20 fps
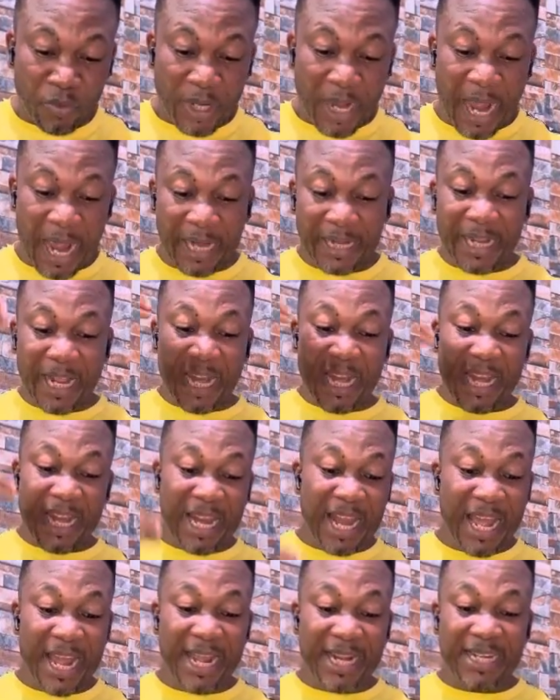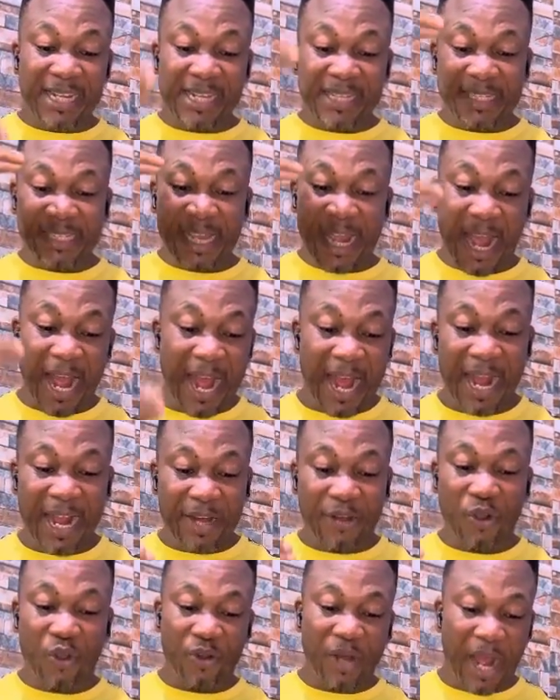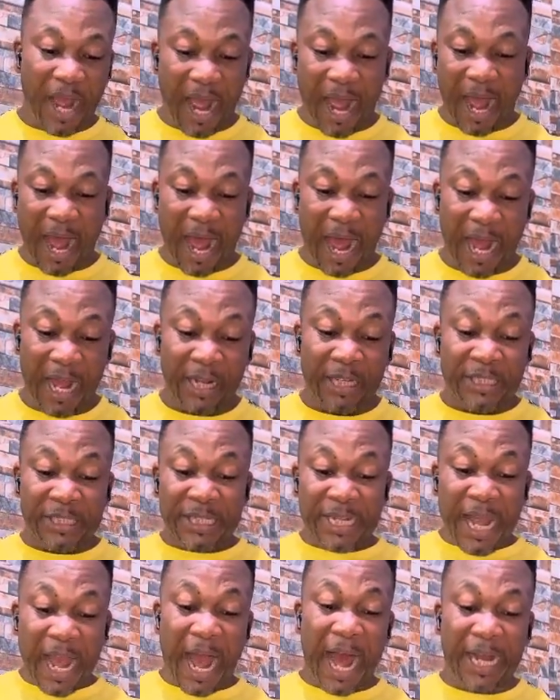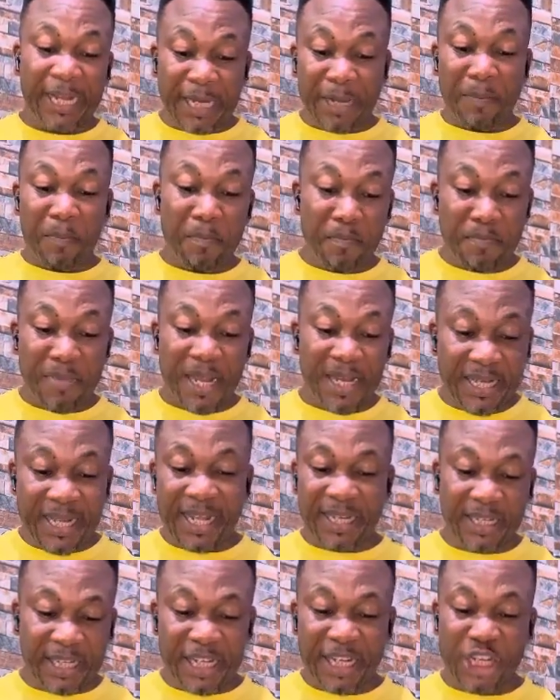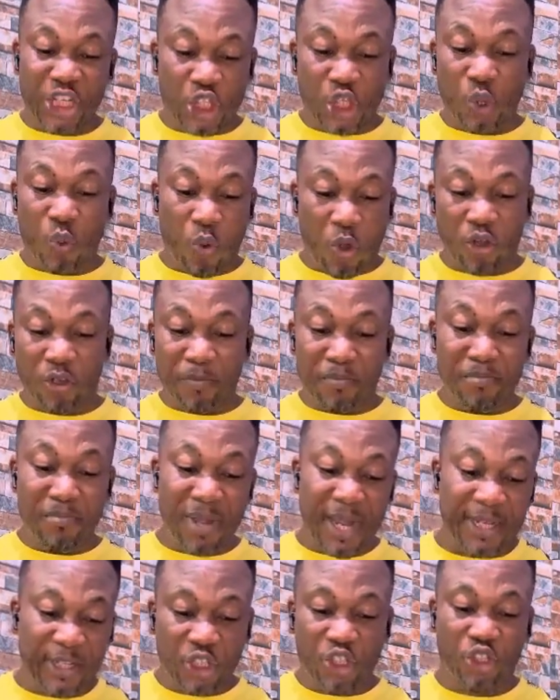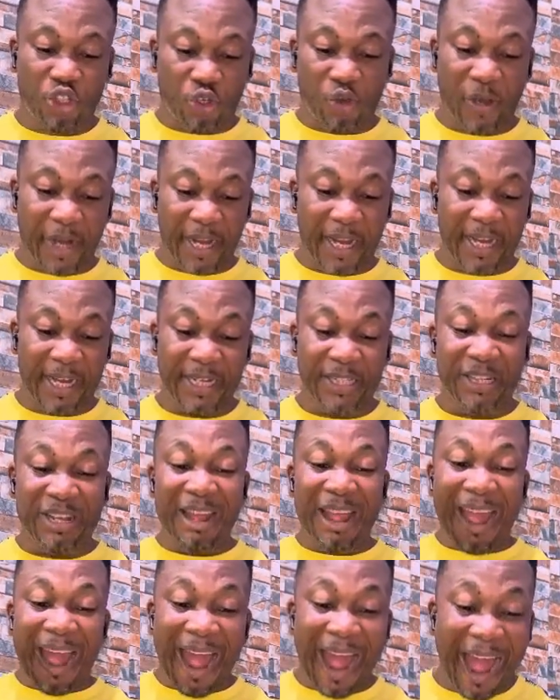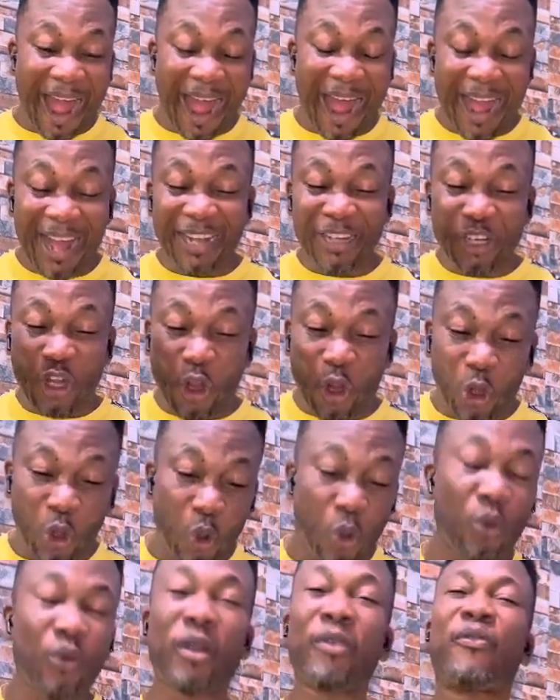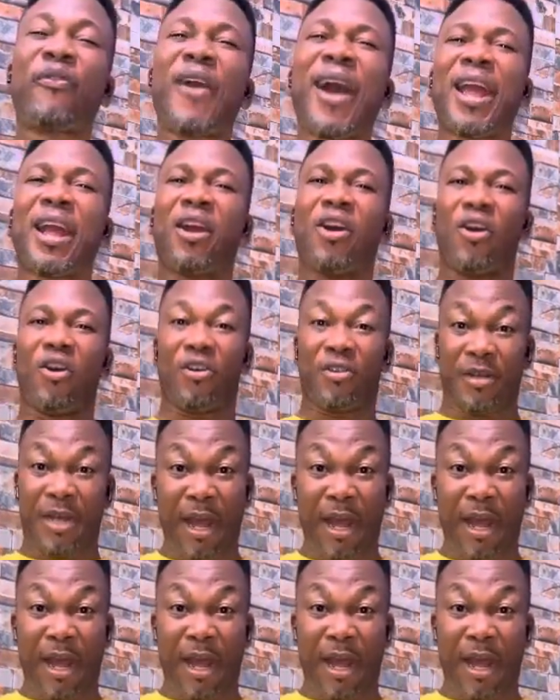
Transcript: And he laid his hand on her, and immediately she was made straight and glorified God.